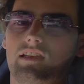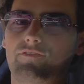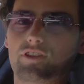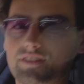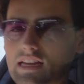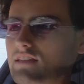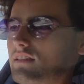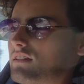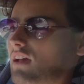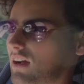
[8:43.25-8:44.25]
If you see
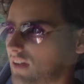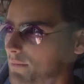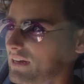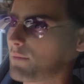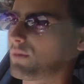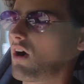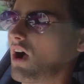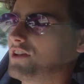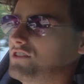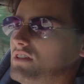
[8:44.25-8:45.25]
this car coming up
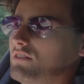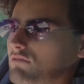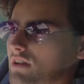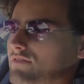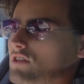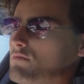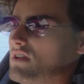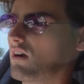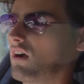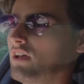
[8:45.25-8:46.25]
behind you in the rearview
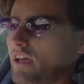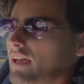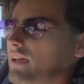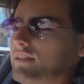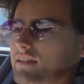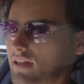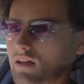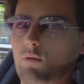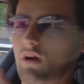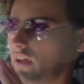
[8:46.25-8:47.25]
mirror, you're
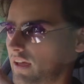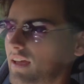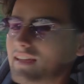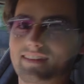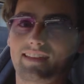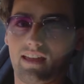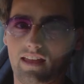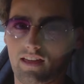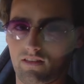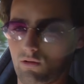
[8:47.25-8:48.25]
gonna wanna get
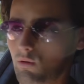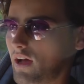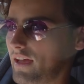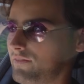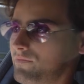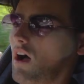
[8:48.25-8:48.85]
out of the way.